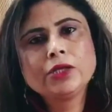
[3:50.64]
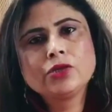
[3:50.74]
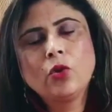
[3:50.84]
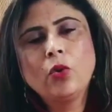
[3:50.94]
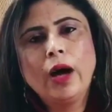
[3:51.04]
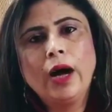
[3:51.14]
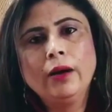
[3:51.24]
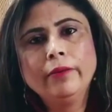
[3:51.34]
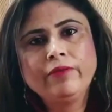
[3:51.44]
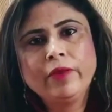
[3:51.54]
So
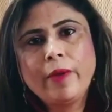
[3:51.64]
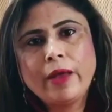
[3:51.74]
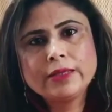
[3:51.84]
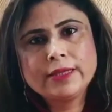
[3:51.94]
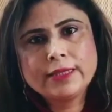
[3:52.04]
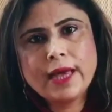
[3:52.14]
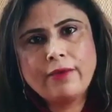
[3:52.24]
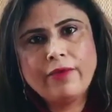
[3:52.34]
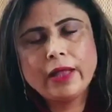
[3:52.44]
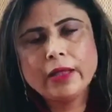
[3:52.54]
if the parents didn't
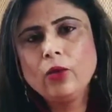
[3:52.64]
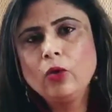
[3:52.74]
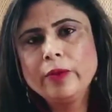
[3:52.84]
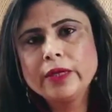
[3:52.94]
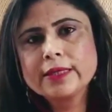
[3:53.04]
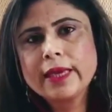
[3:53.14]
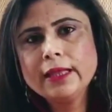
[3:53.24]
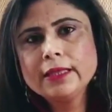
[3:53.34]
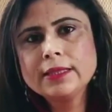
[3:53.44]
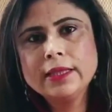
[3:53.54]
have healthy coping
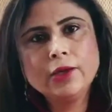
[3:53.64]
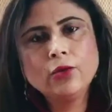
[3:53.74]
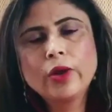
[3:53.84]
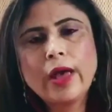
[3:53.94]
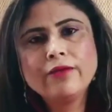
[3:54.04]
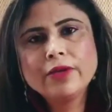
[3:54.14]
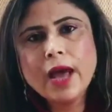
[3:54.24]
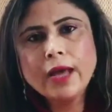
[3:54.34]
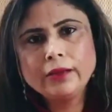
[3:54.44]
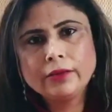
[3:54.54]
skills, they don't have it
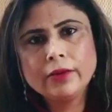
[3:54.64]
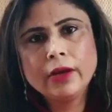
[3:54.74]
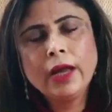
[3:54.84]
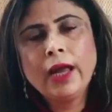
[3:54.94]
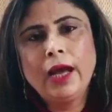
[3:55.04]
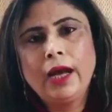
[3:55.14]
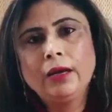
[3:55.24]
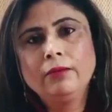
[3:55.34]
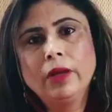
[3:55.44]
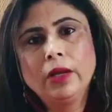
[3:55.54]
either.
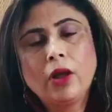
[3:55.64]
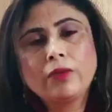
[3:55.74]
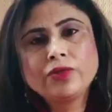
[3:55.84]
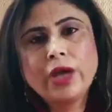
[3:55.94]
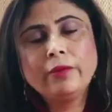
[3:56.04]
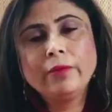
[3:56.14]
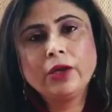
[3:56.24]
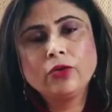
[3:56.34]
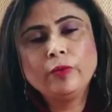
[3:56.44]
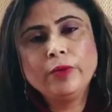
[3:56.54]
A lot of time
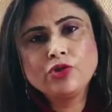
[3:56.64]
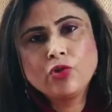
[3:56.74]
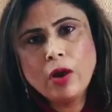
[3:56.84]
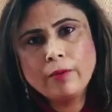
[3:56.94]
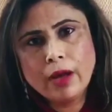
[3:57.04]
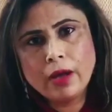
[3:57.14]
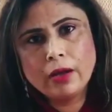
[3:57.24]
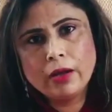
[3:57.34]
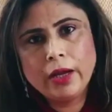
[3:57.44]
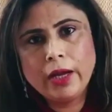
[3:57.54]
it could be trauma,
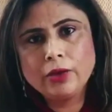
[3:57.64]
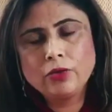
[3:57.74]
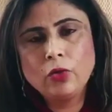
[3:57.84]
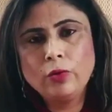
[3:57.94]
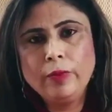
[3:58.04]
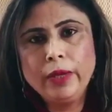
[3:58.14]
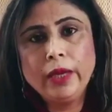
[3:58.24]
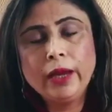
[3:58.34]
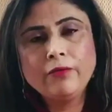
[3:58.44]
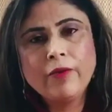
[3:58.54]
it could
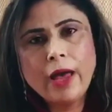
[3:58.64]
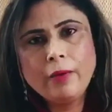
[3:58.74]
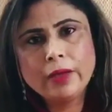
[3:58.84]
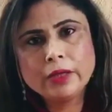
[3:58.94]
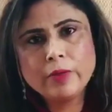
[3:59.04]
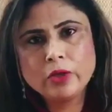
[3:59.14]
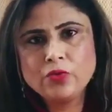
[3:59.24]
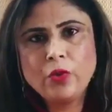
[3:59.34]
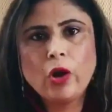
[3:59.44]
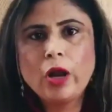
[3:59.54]
be environment,
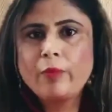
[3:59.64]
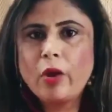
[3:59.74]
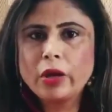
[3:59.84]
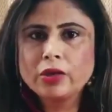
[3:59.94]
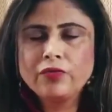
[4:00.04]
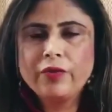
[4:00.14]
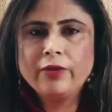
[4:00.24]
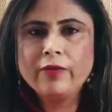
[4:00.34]
because we all are product of our